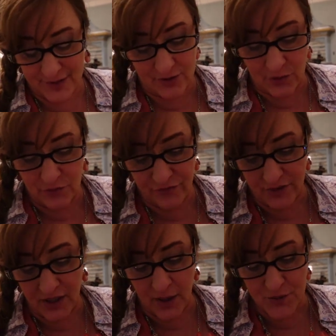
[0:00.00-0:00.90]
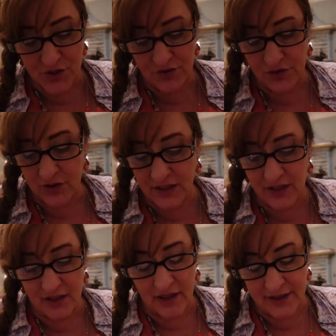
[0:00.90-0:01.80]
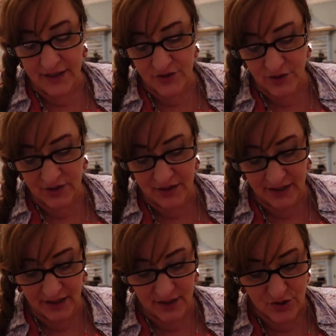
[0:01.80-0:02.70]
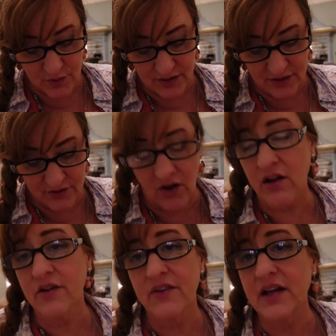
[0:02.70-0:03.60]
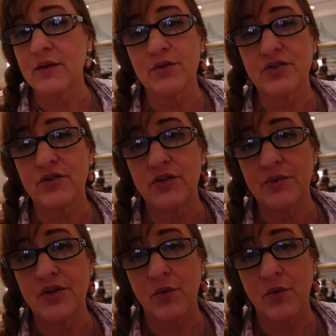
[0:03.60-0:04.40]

Gluten-free options. You can eat high-end, you can eat casually. It's all available to you.